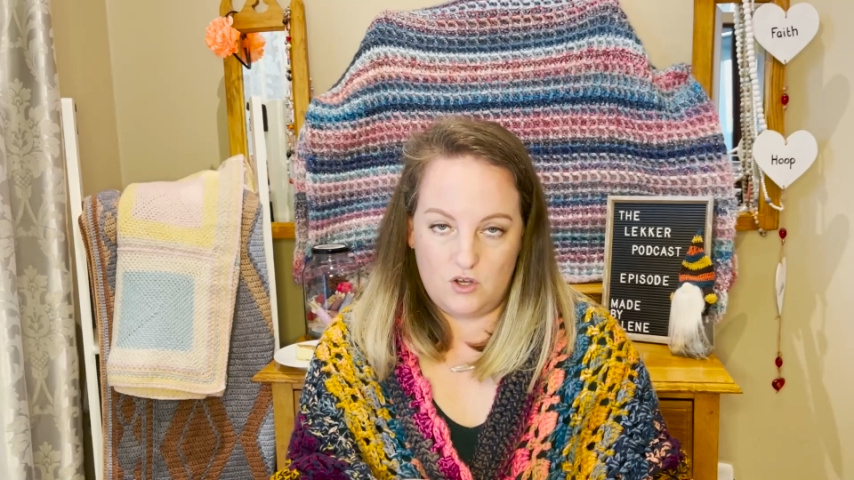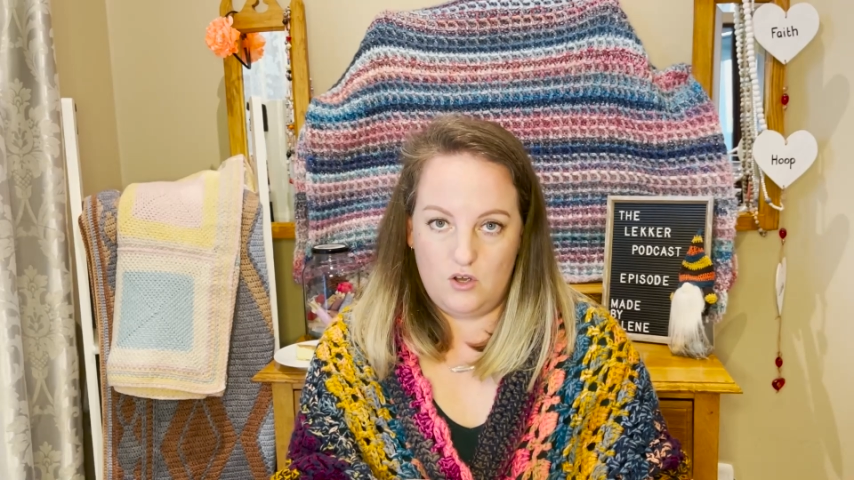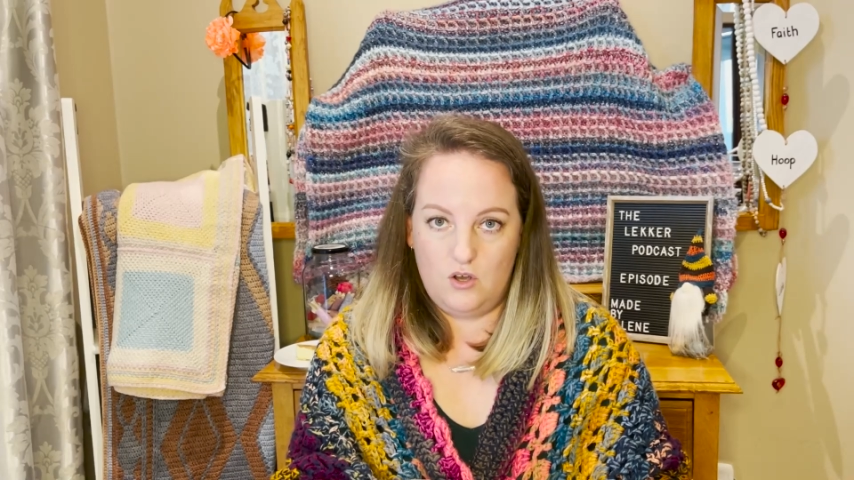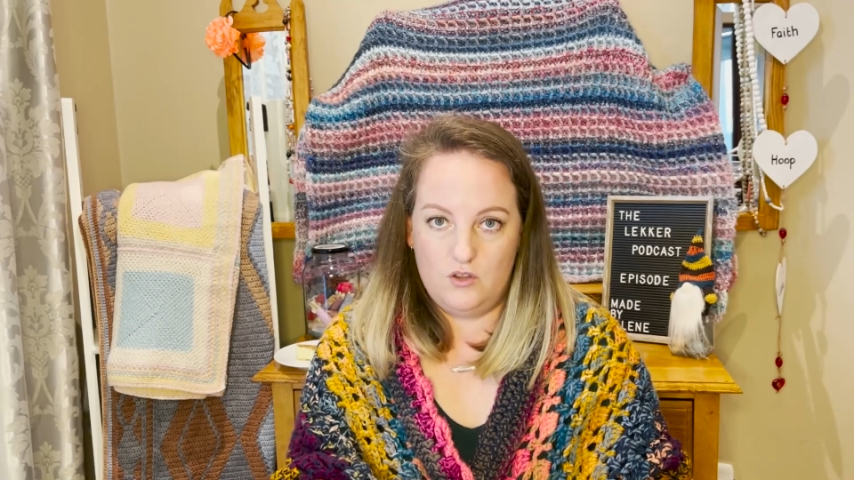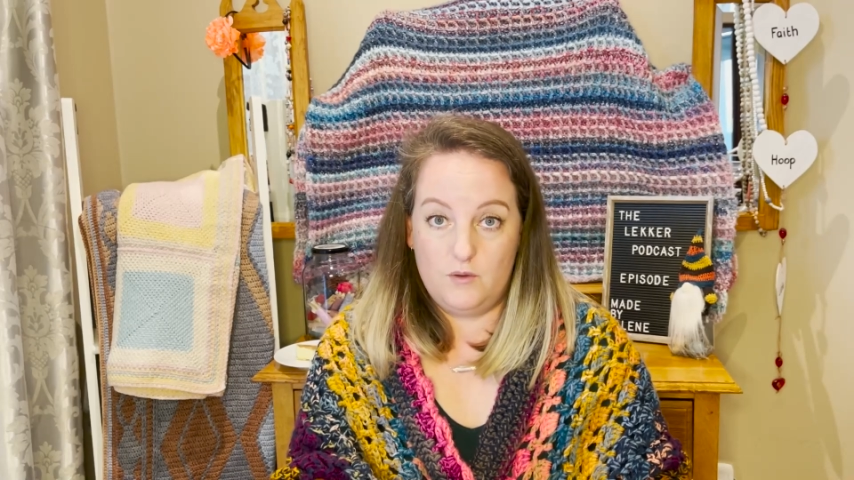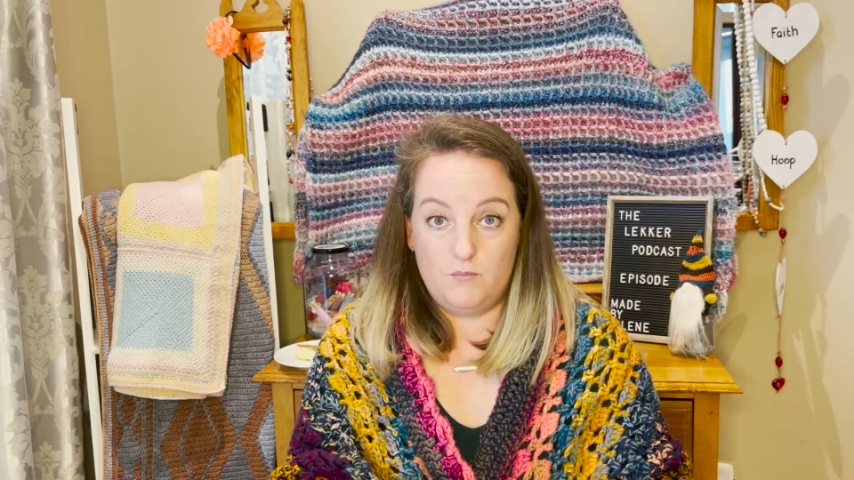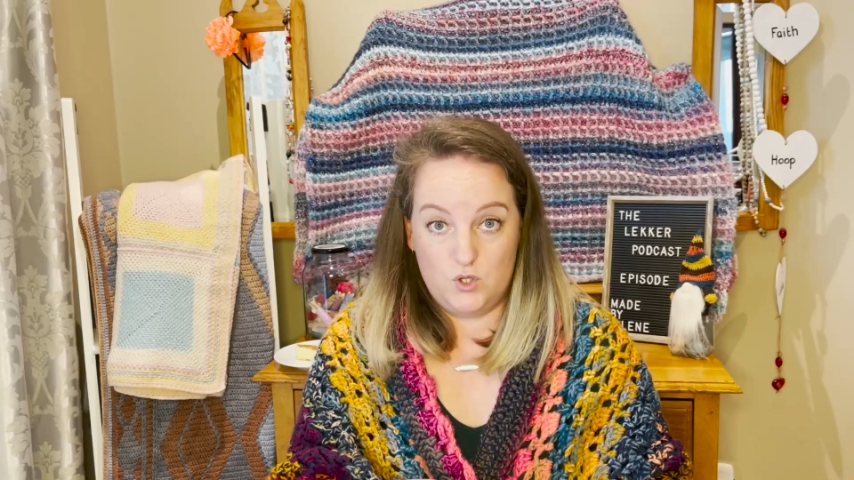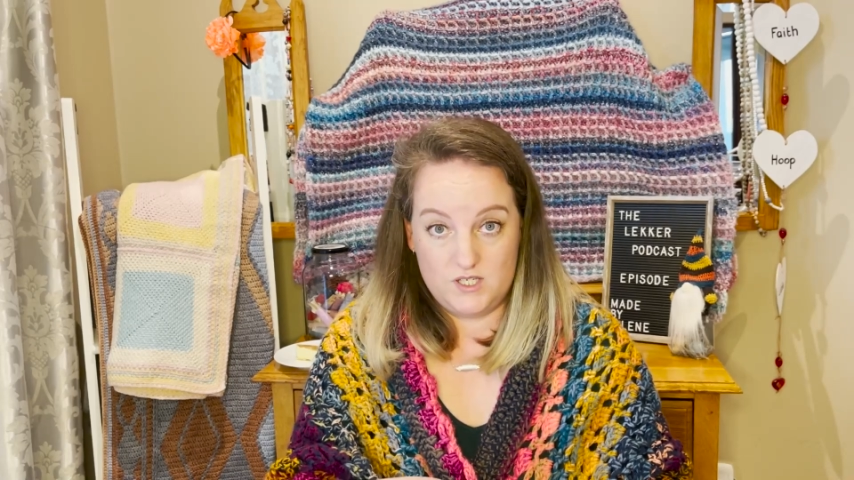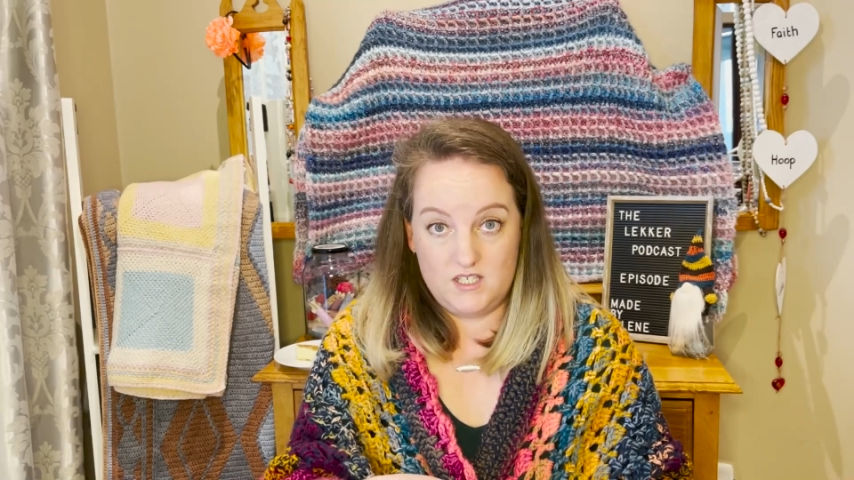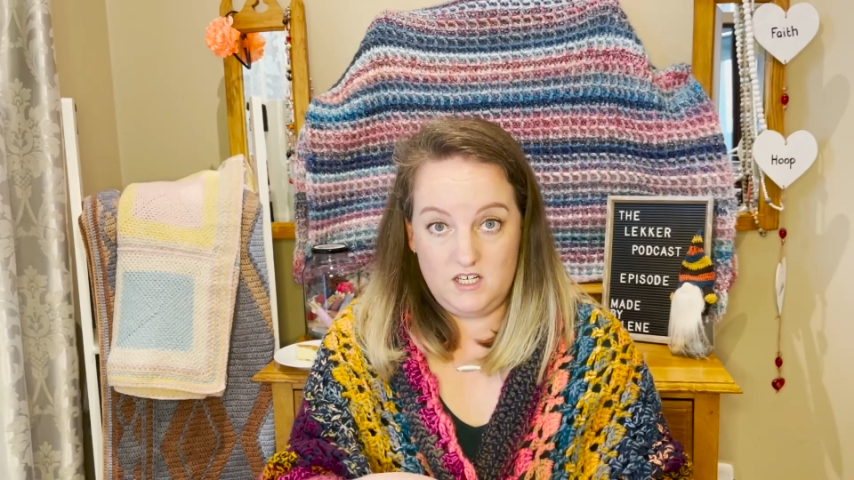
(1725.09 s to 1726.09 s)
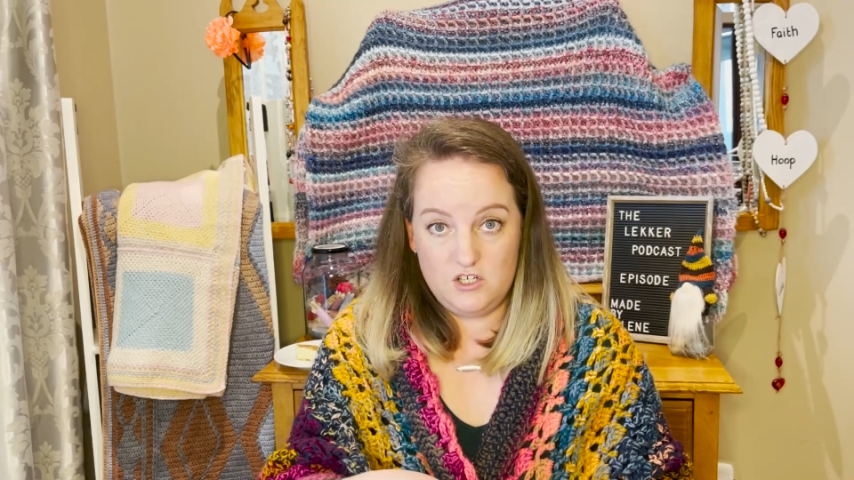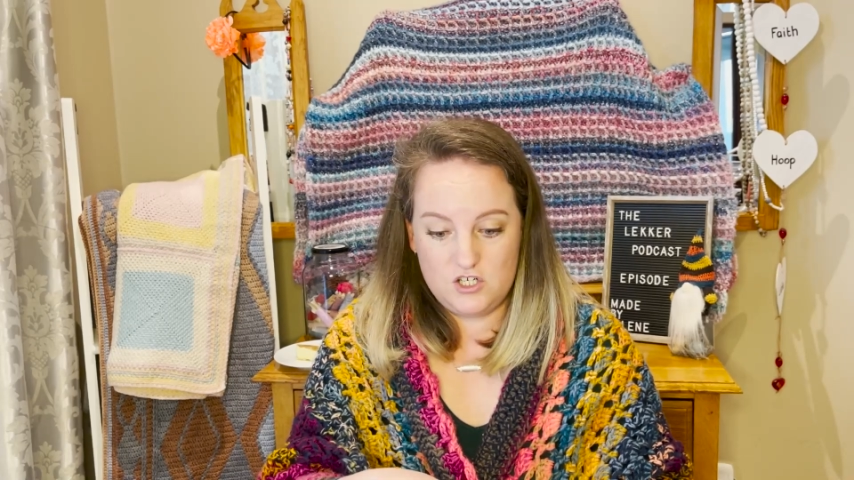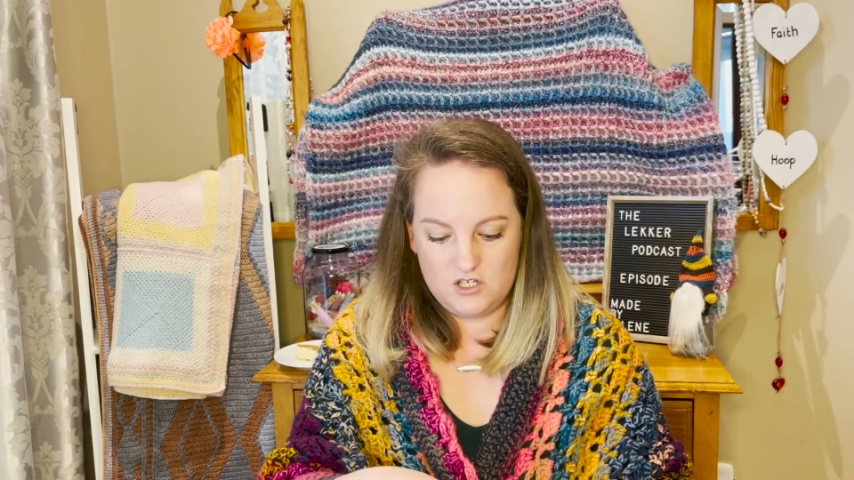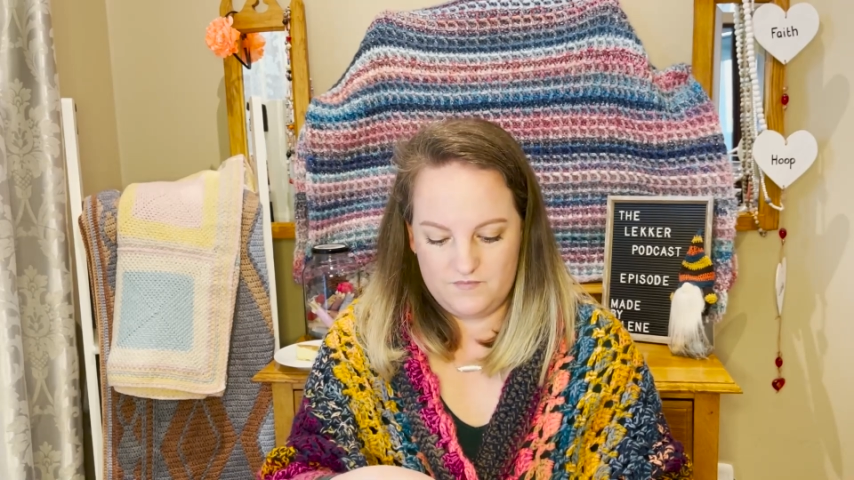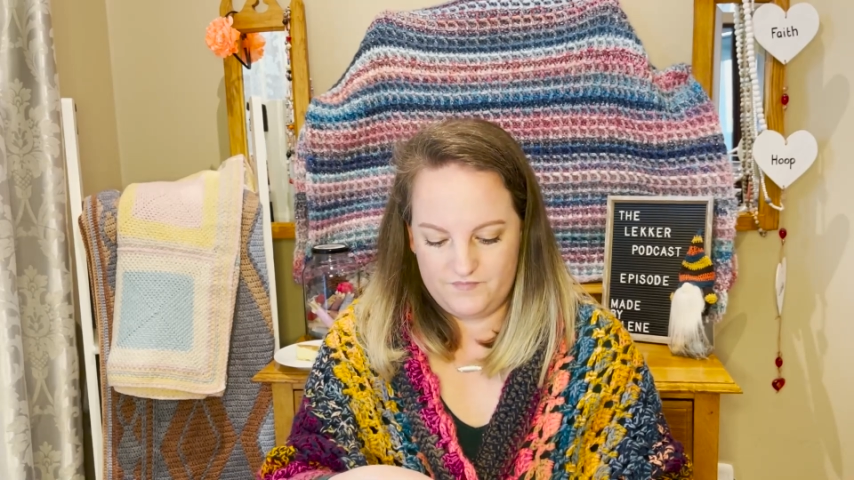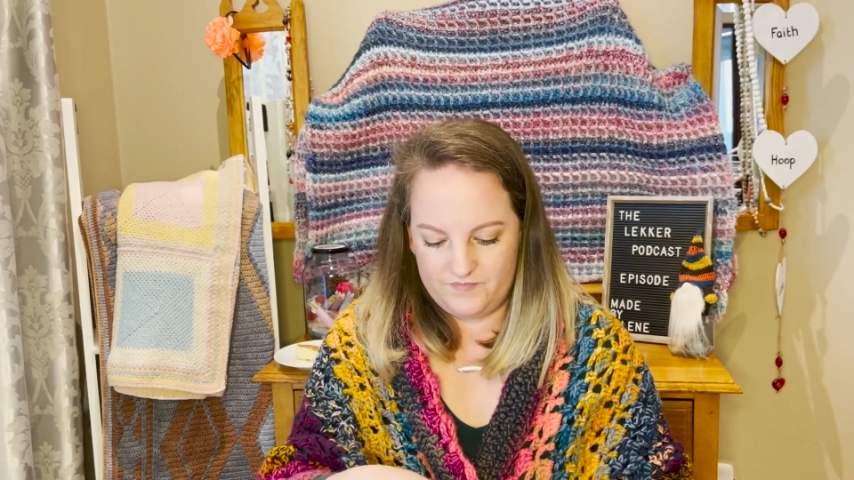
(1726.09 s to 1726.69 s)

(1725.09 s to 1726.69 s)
are the moss stitch,